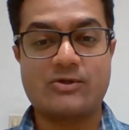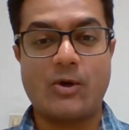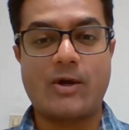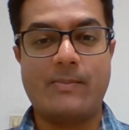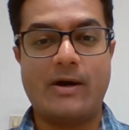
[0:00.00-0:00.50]

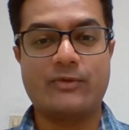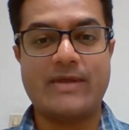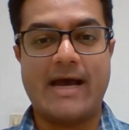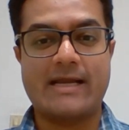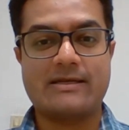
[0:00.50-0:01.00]
talk about
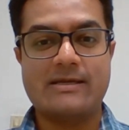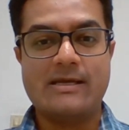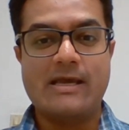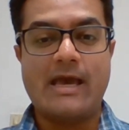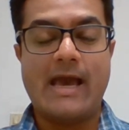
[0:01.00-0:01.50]
that
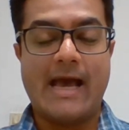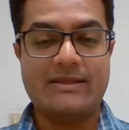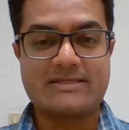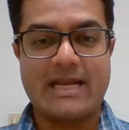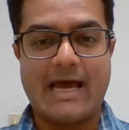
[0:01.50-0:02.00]

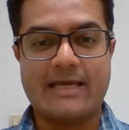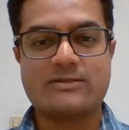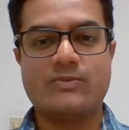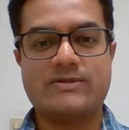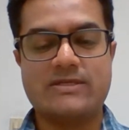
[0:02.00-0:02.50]
and this
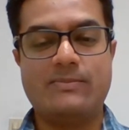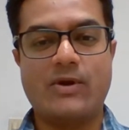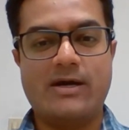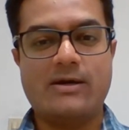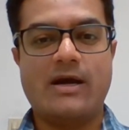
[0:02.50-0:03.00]
alliance with
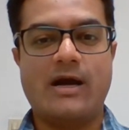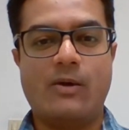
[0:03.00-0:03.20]
Zebra,